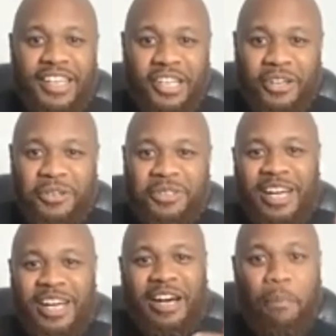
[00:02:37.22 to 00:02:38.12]

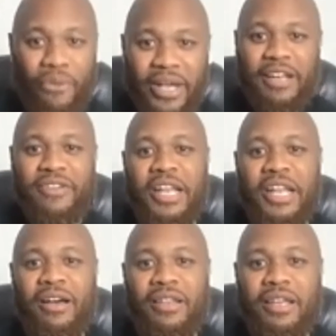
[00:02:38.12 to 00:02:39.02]
a break every
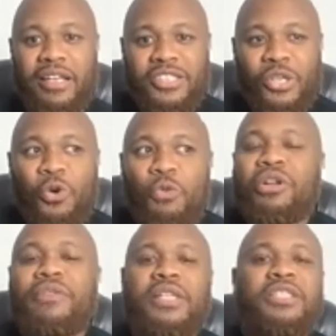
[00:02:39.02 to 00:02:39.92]
now and then. So who
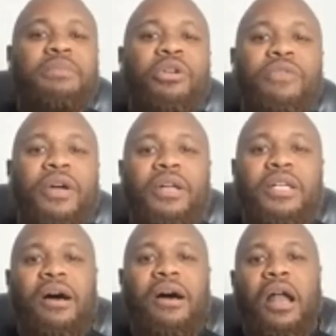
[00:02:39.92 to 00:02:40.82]
motivates the motivator?
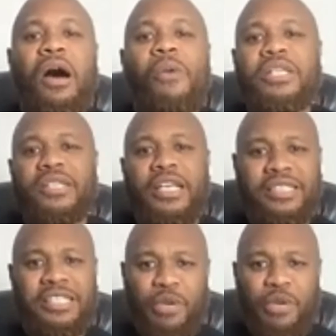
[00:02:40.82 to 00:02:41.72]
And I always like
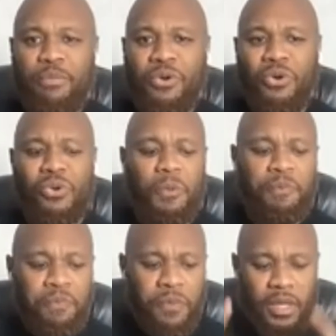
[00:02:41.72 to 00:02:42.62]
see people who
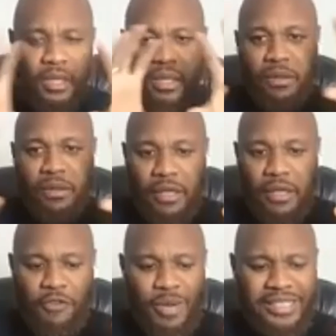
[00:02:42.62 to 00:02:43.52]

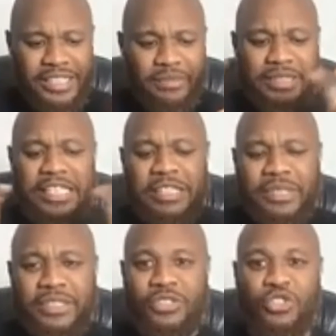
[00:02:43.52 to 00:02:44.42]
everybody seems
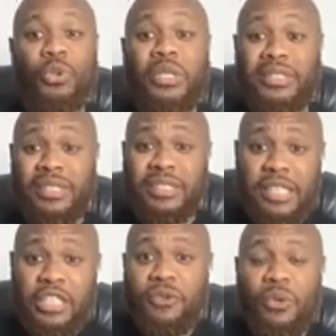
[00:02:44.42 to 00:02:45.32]
deems as truly
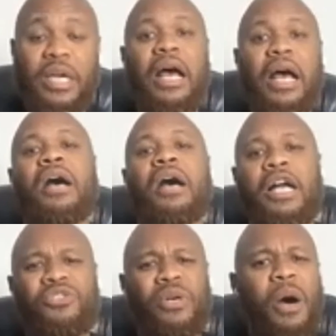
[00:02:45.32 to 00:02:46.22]
successful. And
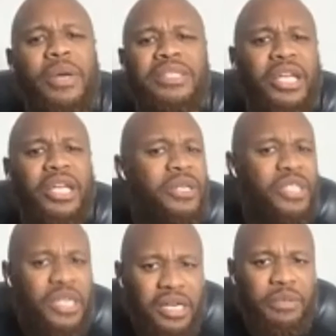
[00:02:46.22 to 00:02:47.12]
I try to always
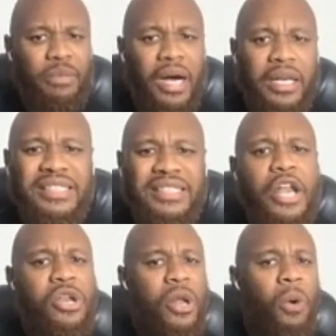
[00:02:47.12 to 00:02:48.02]
encourage everybody because
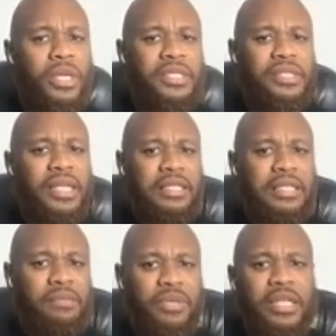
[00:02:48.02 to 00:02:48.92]
I know what it's
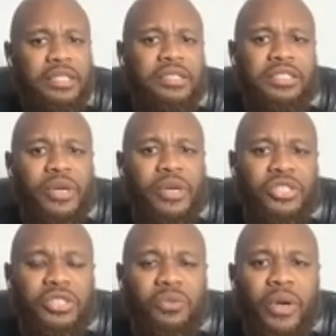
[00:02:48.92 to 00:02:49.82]
like to be in that
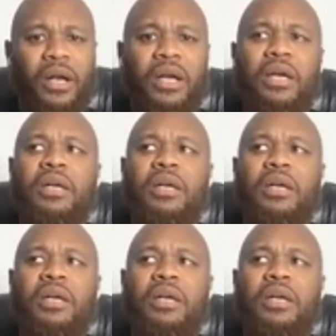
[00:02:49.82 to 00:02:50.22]
situation to where,